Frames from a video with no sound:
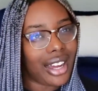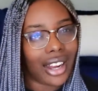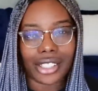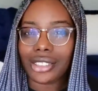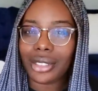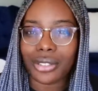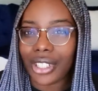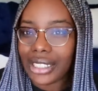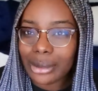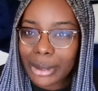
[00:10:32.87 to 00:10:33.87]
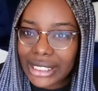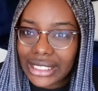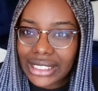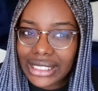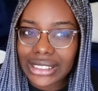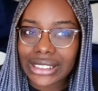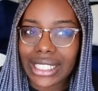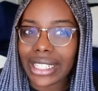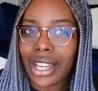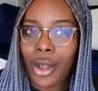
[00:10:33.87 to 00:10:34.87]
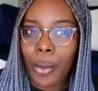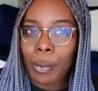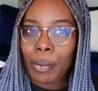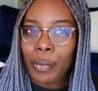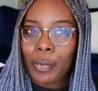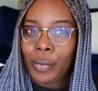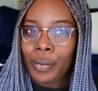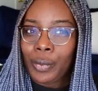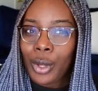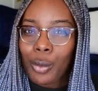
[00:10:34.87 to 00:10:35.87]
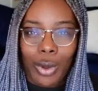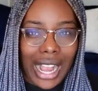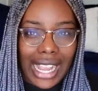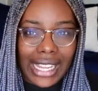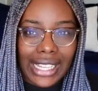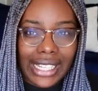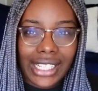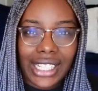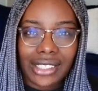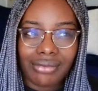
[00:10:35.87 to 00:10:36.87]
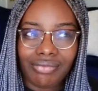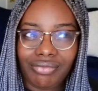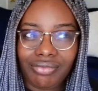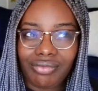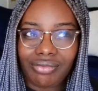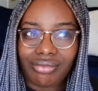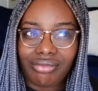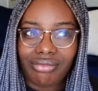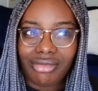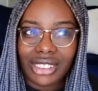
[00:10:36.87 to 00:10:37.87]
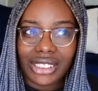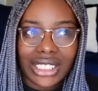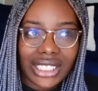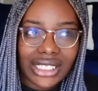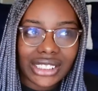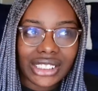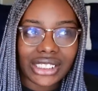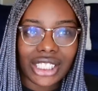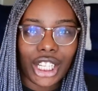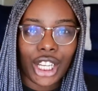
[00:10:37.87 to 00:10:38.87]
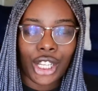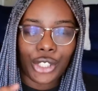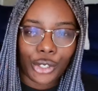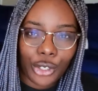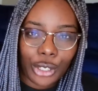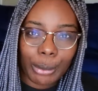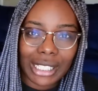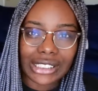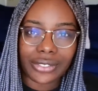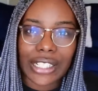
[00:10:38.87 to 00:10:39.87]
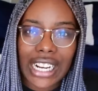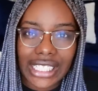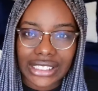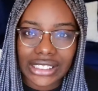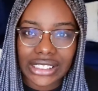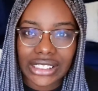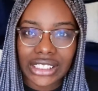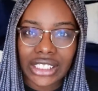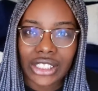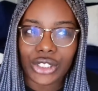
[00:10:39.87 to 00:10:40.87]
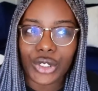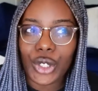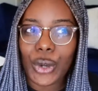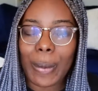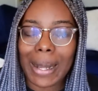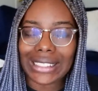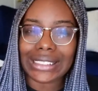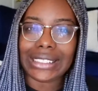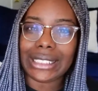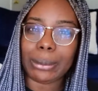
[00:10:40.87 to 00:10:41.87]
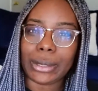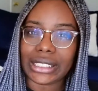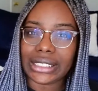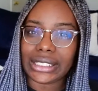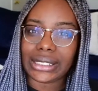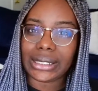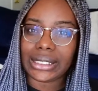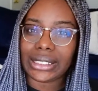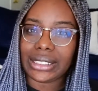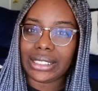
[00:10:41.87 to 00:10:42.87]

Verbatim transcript: are you a friend of me? Like, like, why does your best friend know my deepest